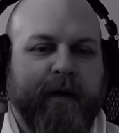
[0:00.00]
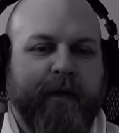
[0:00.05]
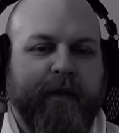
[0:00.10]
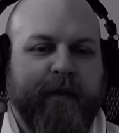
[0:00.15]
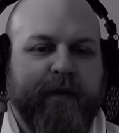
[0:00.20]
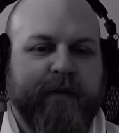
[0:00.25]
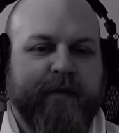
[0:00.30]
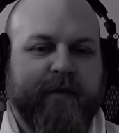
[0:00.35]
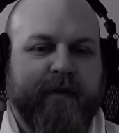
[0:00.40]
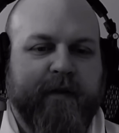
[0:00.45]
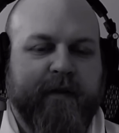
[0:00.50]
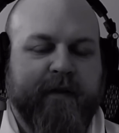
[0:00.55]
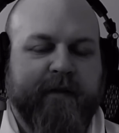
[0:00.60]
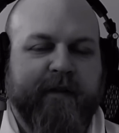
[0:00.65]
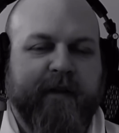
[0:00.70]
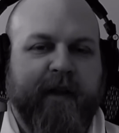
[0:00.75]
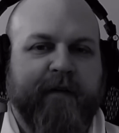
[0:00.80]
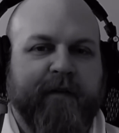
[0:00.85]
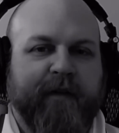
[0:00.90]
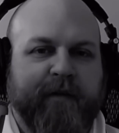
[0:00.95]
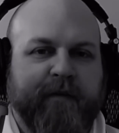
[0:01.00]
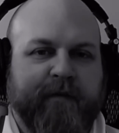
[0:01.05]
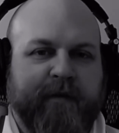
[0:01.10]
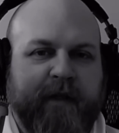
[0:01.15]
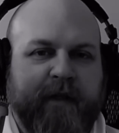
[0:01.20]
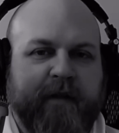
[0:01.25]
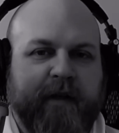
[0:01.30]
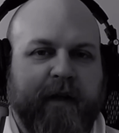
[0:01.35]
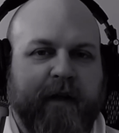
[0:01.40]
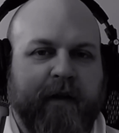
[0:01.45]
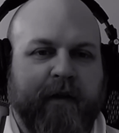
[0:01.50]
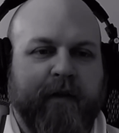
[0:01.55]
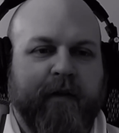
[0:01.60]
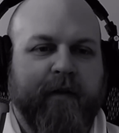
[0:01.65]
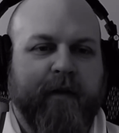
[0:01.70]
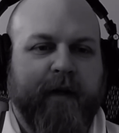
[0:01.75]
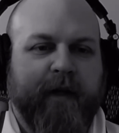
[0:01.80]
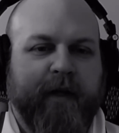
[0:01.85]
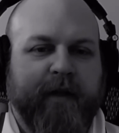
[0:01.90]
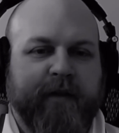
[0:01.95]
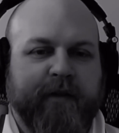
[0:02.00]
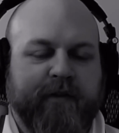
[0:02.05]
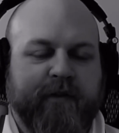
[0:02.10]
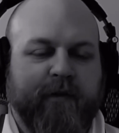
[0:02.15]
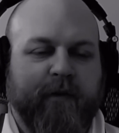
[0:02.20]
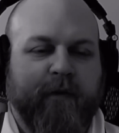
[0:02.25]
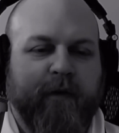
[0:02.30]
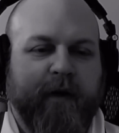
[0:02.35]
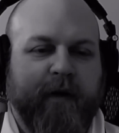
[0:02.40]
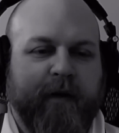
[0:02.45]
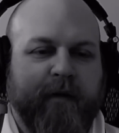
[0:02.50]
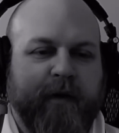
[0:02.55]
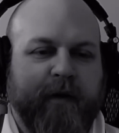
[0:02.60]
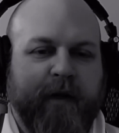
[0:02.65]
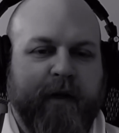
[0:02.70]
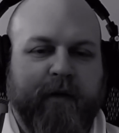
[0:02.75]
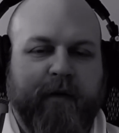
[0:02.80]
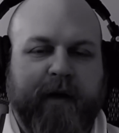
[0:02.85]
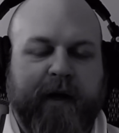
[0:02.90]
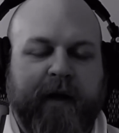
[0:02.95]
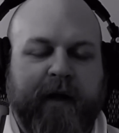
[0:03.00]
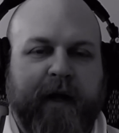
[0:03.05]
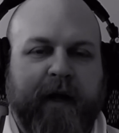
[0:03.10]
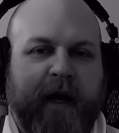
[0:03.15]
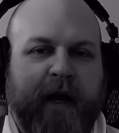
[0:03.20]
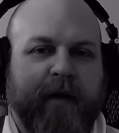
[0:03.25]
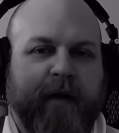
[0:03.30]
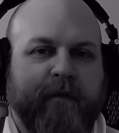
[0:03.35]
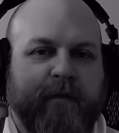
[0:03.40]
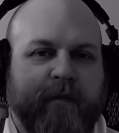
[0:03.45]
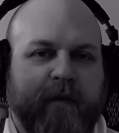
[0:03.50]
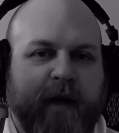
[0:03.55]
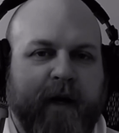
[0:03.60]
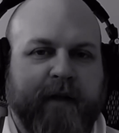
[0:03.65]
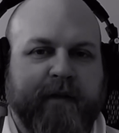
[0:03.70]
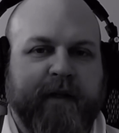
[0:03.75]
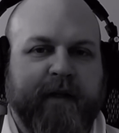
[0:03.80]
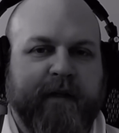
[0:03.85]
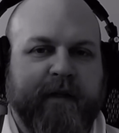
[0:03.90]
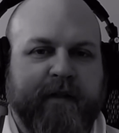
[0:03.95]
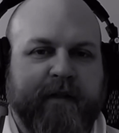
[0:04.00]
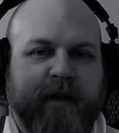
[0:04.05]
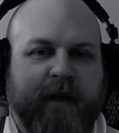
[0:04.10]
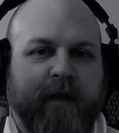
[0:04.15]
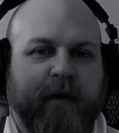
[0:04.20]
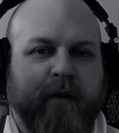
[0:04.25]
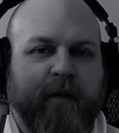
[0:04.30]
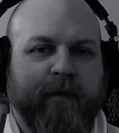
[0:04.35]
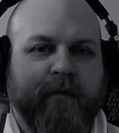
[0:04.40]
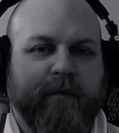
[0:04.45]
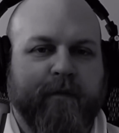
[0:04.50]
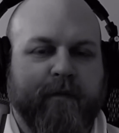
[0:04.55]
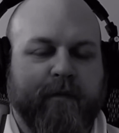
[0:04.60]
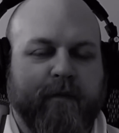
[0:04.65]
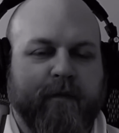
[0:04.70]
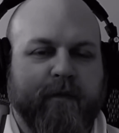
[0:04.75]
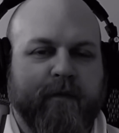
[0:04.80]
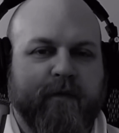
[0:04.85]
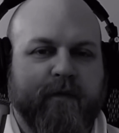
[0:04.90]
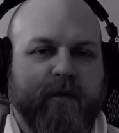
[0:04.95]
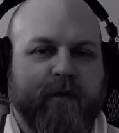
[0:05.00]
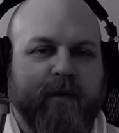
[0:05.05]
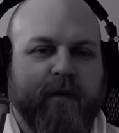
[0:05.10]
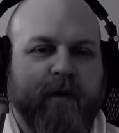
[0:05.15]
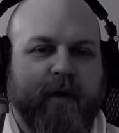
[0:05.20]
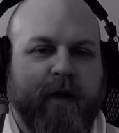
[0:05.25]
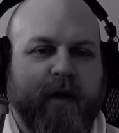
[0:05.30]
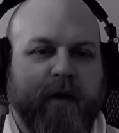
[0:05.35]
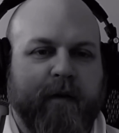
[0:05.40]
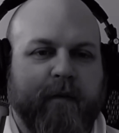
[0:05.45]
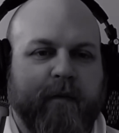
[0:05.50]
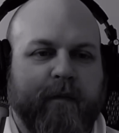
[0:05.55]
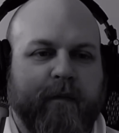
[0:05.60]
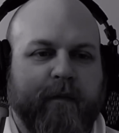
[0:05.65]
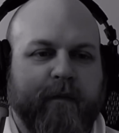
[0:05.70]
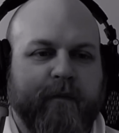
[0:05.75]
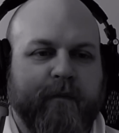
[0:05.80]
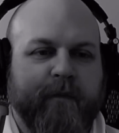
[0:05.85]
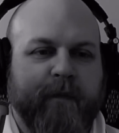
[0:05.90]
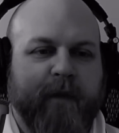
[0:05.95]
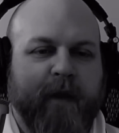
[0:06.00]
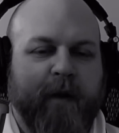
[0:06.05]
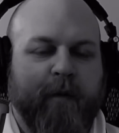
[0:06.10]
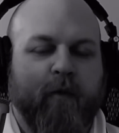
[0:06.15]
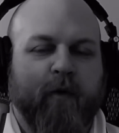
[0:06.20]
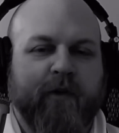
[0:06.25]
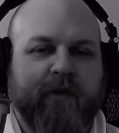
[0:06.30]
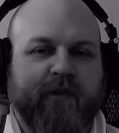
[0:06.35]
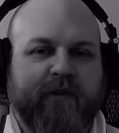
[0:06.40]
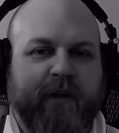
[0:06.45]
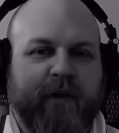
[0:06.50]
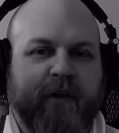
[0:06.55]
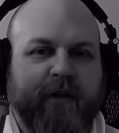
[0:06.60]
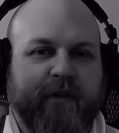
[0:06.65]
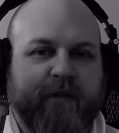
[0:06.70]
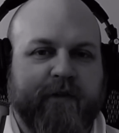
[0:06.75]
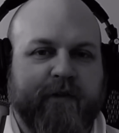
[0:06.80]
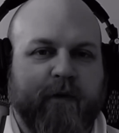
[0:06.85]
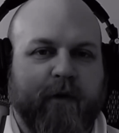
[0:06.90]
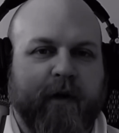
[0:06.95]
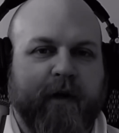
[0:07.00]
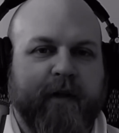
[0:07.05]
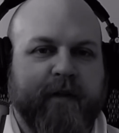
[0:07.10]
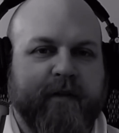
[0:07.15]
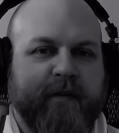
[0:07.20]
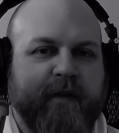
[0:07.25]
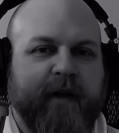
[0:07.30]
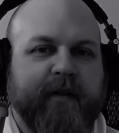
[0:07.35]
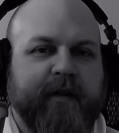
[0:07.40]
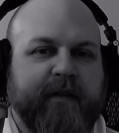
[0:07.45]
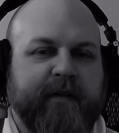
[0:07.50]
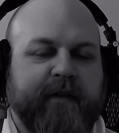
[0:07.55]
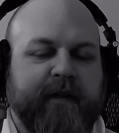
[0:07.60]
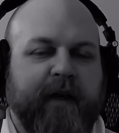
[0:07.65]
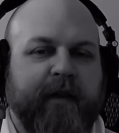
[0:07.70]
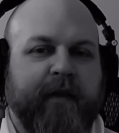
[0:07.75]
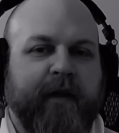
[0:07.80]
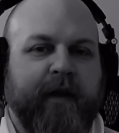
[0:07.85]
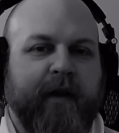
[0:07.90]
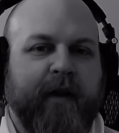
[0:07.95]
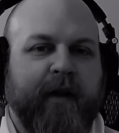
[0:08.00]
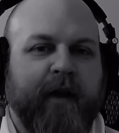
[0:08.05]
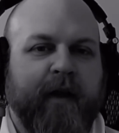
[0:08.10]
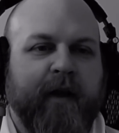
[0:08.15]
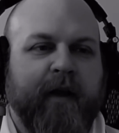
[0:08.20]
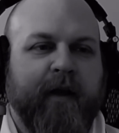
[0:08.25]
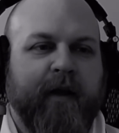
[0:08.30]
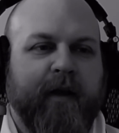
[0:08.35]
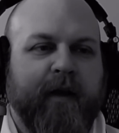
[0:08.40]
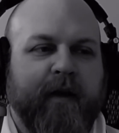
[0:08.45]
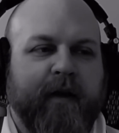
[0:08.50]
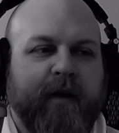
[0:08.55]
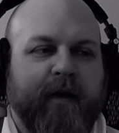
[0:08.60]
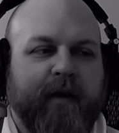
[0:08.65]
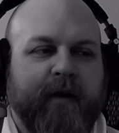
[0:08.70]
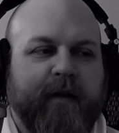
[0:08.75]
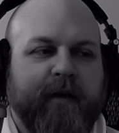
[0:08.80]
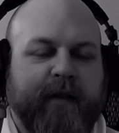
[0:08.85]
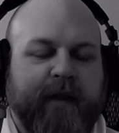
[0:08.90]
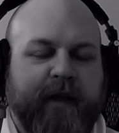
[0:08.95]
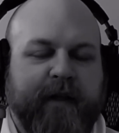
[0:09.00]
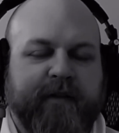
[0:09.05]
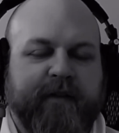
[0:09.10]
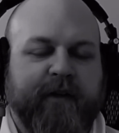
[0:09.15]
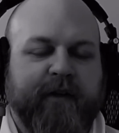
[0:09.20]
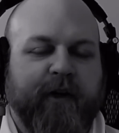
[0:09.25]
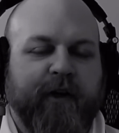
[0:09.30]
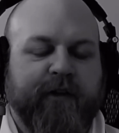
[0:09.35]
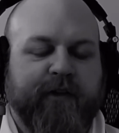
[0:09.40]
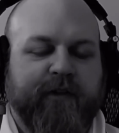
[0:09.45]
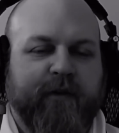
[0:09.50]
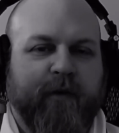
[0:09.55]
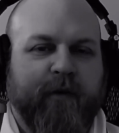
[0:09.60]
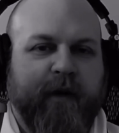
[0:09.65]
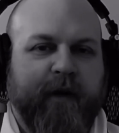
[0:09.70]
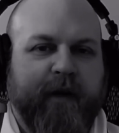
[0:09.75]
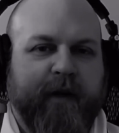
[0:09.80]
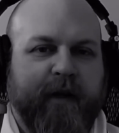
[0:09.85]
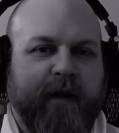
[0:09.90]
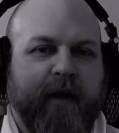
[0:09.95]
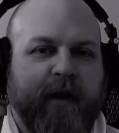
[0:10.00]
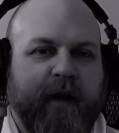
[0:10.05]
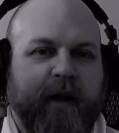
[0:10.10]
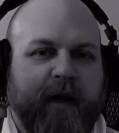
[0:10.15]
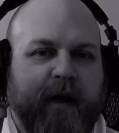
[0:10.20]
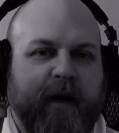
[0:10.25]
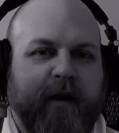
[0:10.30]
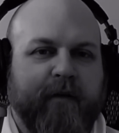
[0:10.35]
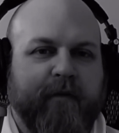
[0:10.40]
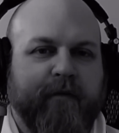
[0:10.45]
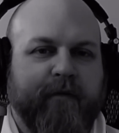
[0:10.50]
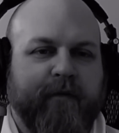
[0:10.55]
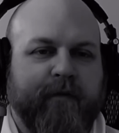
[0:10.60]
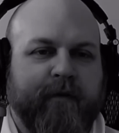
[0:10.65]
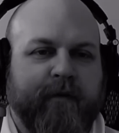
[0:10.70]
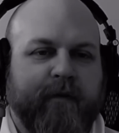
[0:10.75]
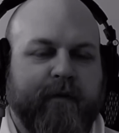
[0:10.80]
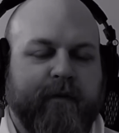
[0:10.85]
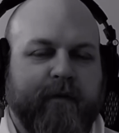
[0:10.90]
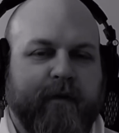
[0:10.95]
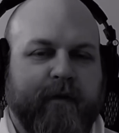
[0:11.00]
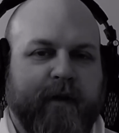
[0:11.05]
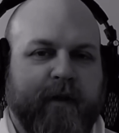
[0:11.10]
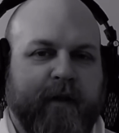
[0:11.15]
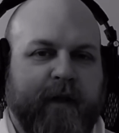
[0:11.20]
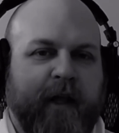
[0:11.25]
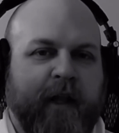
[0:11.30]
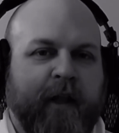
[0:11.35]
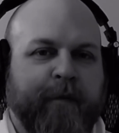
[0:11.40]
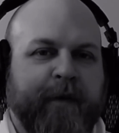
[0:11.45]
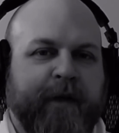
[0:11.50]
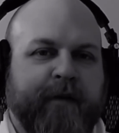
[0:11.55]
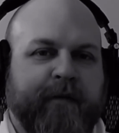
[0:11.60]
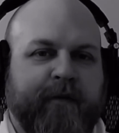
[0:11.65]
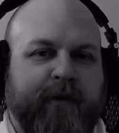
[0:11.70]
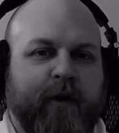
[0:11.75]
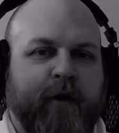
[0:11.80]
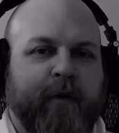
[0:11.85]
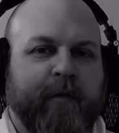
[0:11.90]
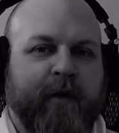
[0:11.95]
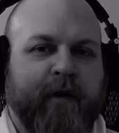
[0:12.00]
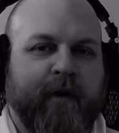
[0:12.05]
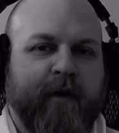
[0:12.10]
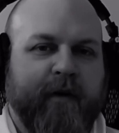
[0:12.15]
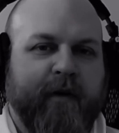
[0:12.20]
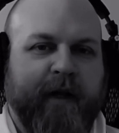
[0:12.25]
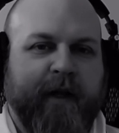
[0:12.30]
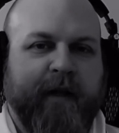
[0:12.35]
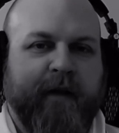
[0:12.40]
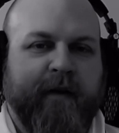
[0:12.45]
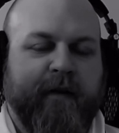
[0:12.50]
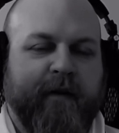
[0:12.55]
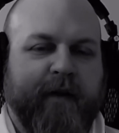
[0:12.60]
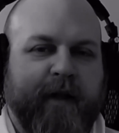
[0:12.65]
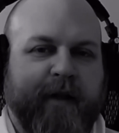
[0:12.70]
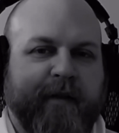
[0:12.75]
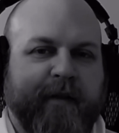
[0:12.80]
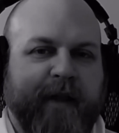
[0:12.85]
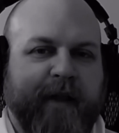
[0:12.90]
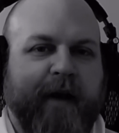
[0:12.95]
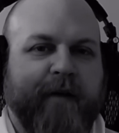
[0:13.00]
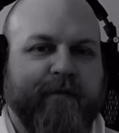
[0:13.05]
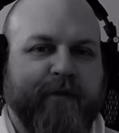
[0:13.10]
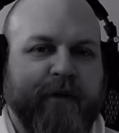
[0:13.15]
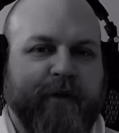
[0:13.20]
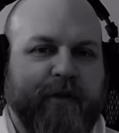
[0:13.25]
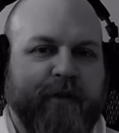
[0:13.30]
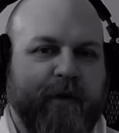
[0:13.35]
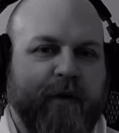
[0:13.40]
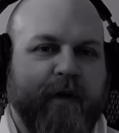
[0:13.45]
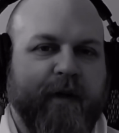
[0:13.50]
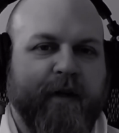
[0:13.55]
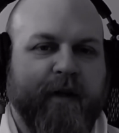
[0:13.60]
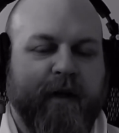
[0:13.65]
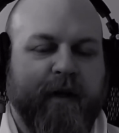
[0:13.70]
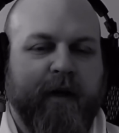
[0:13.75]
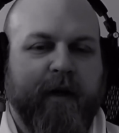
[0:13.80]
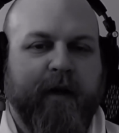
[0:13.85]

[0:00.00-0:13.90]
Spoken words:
This level of detail and this story. You know, I tend to tell a more serious story. It's not to say that serious story cannot have an element of humor and laughter to it.